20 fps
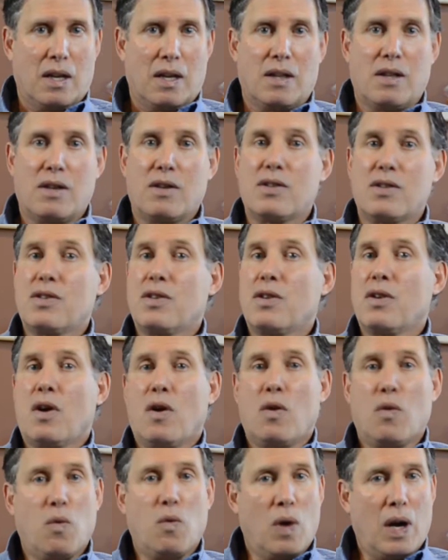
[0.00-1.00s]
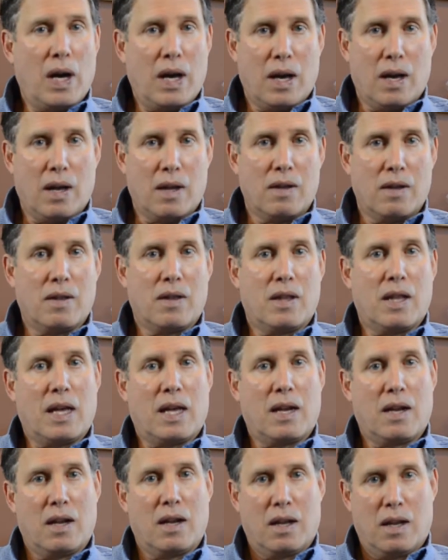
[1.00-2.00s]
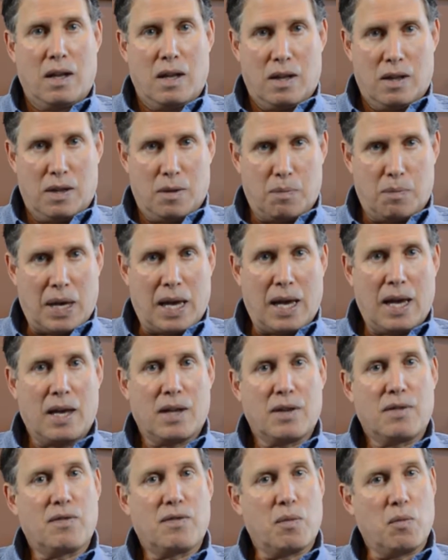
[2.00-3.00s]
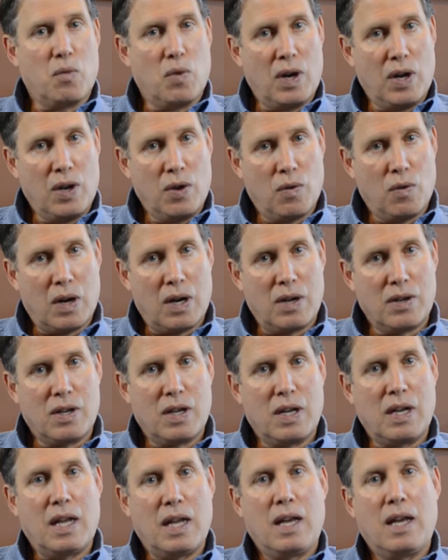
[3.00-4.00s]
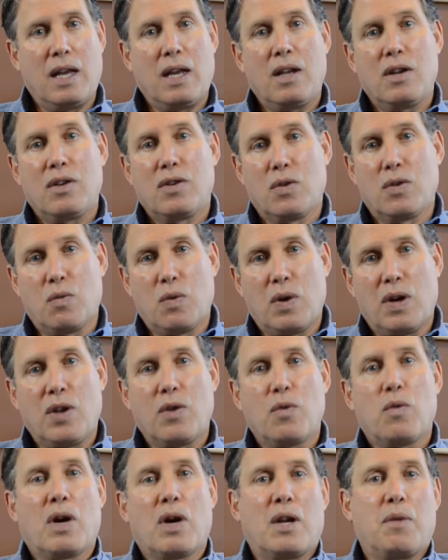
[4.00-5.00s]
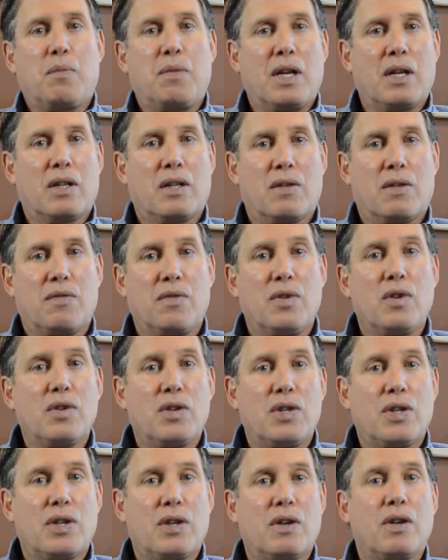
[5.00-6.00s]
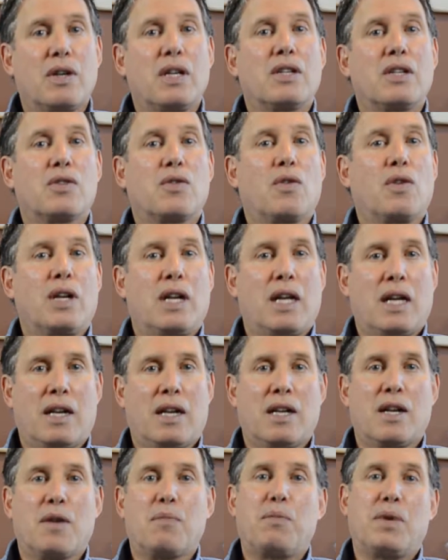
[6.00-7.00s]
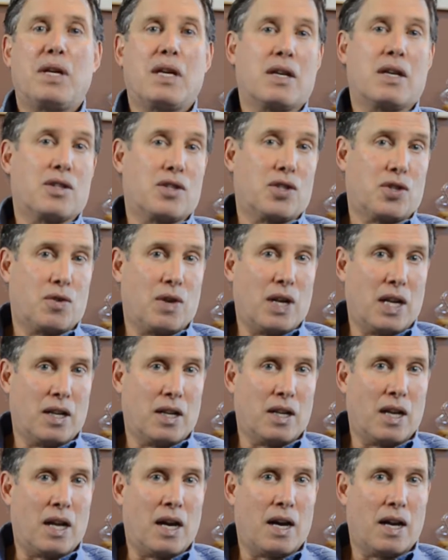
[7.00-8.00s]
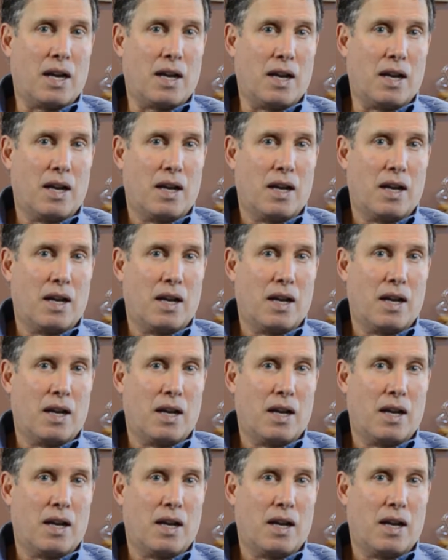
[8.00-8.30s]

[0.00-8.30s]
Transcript: There's no way that the path from where you are today to where you want to be in the future is going to end up being a straight line.